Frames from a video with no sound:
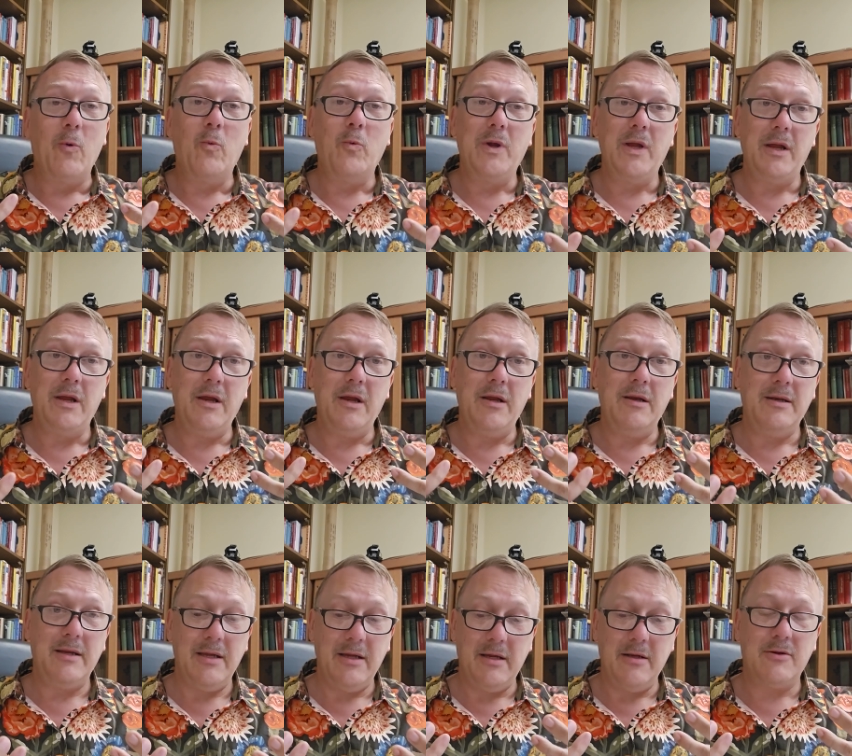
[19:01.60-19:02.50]
We
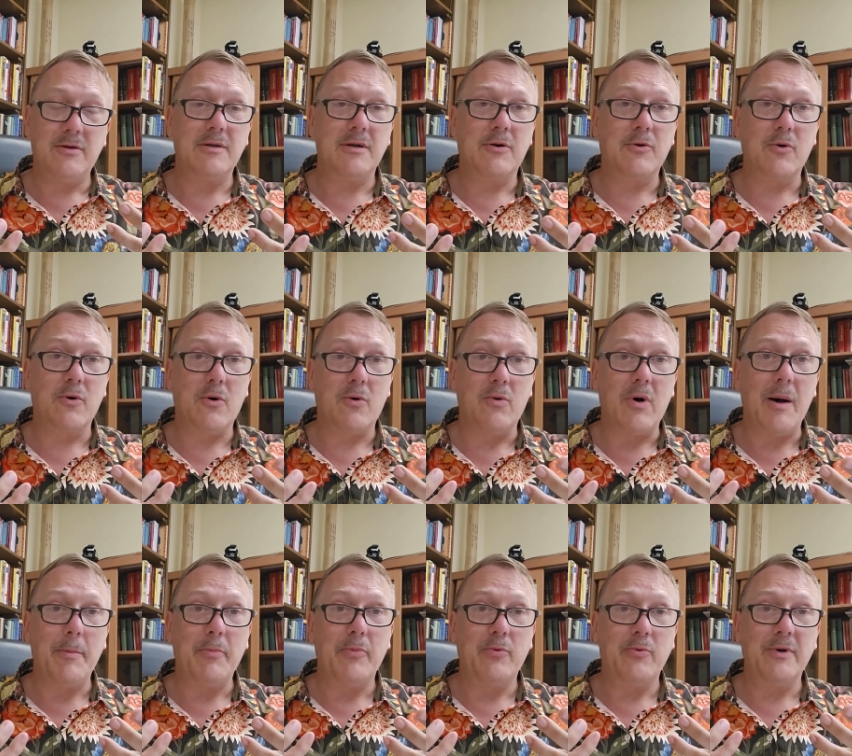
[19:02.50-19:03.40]
need to grow
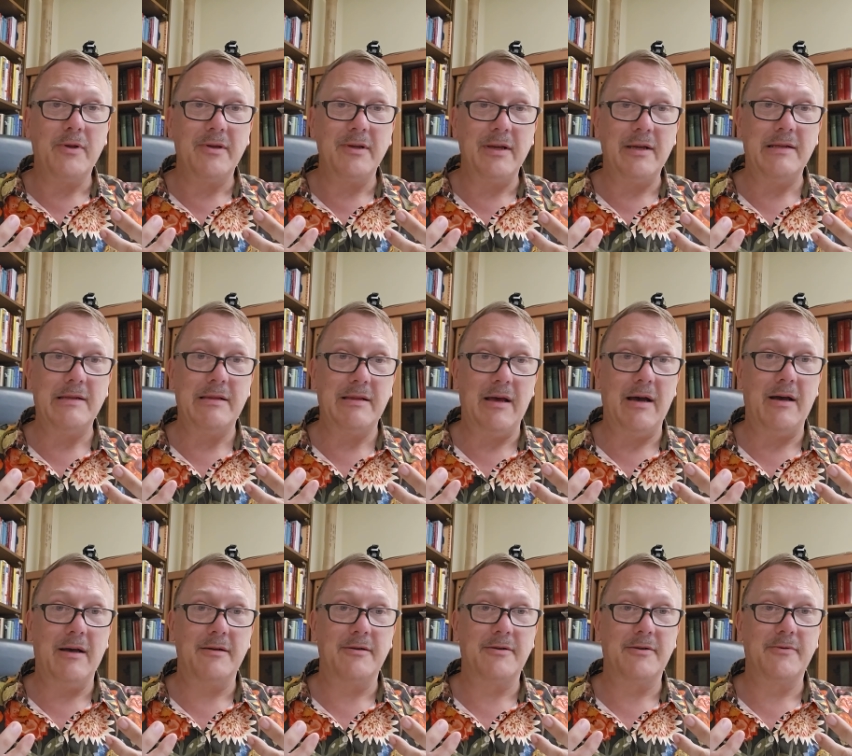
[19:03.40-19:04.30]
up within
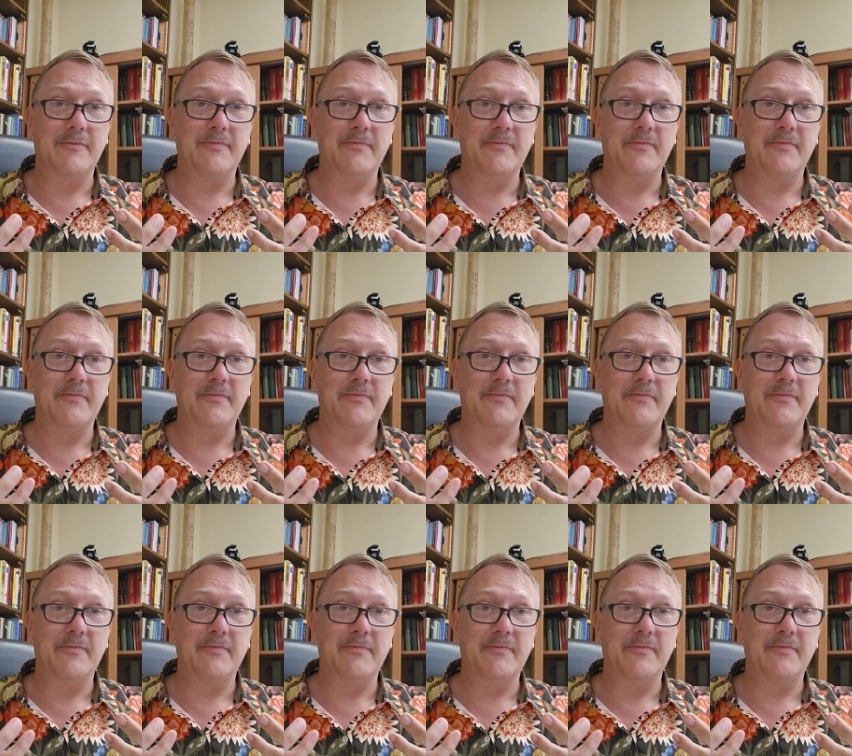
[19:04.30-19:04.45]
that.